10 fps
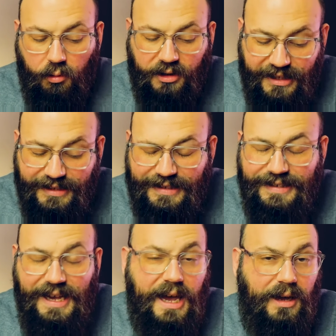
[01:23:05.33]
Which is
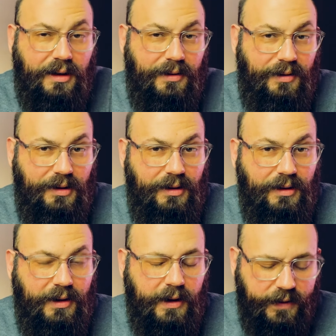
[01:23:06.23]
to say,
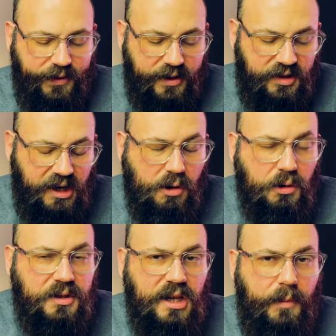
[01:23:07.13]
the
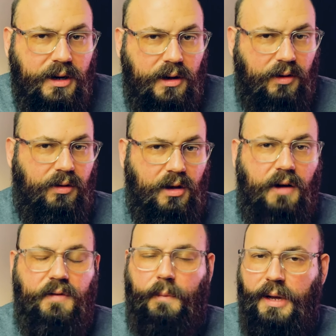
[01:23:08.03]
zero-summiness
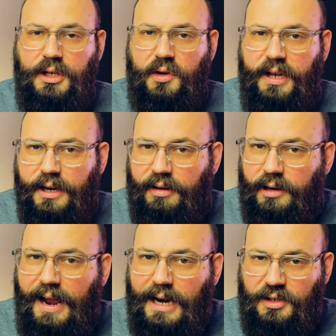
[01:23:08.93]
of a pitcher-hitter
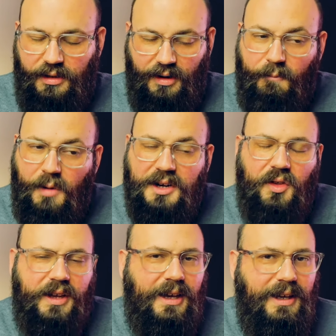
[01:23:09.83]
interaction,
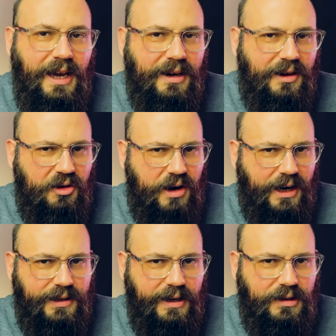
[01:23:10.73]
much like a
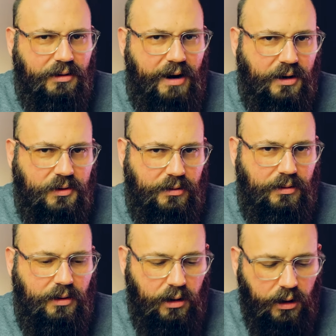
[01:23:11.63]
Canada-United States interaction,